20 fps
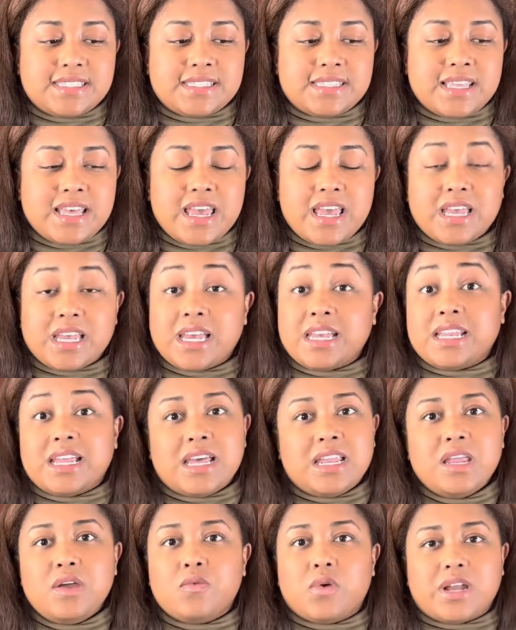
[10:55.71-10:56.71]
thing and
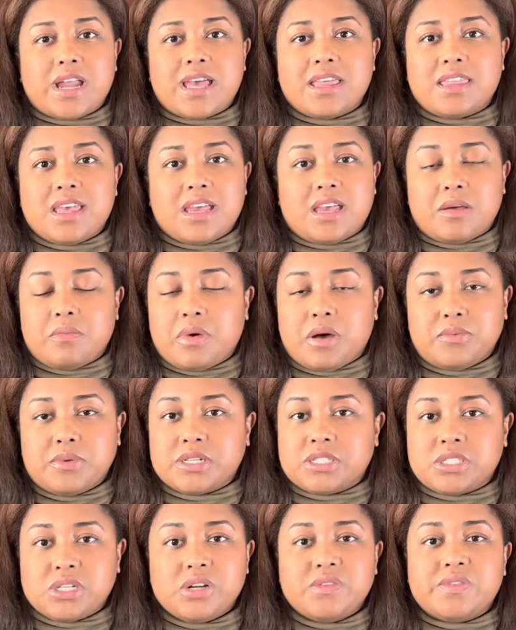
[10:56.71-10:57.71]
anyone i think in public
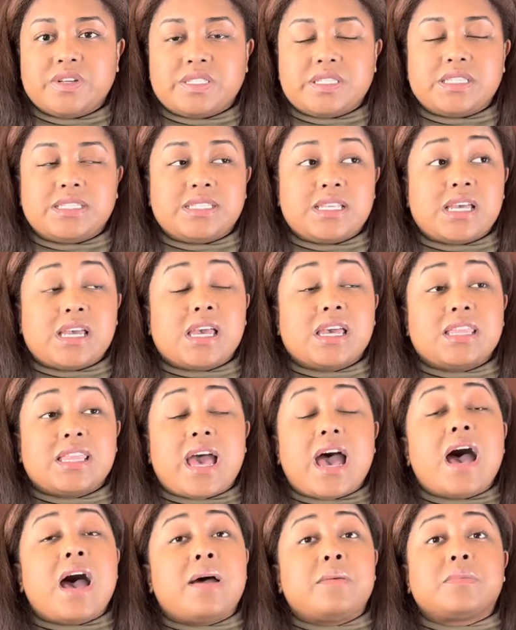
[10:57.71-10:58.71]
service is thinking that
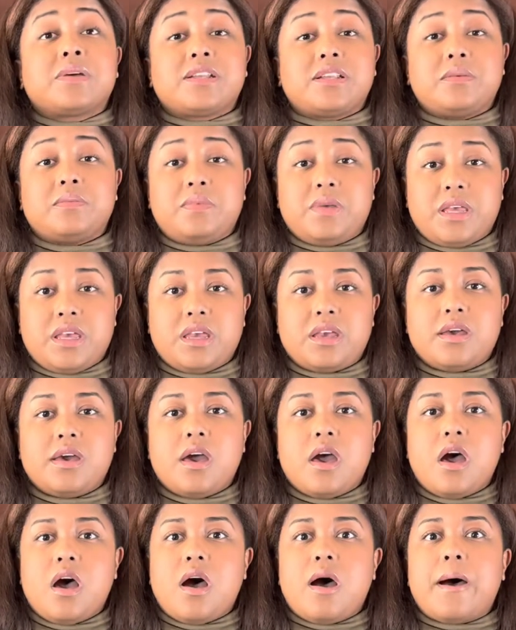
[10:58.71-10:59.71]
i'm going to be
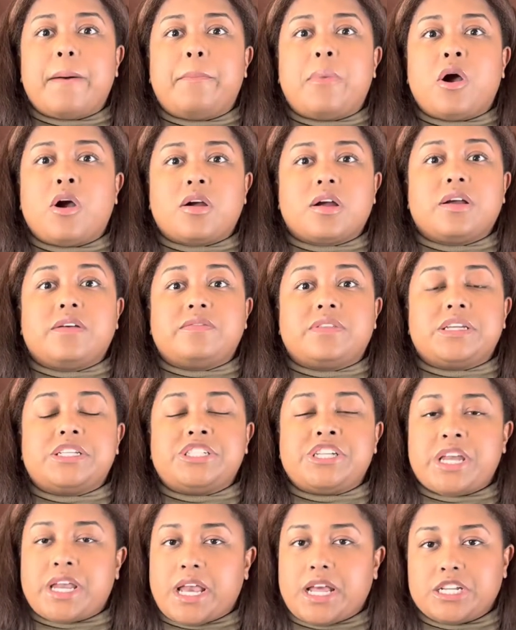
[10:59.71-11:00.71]
a part of the
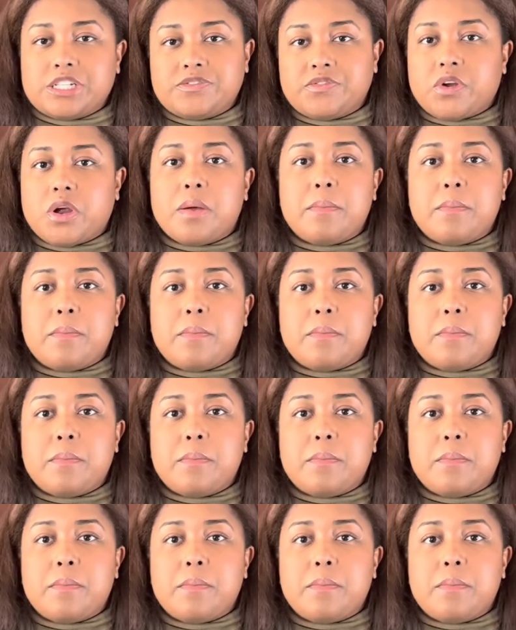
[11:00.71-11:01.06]
change for a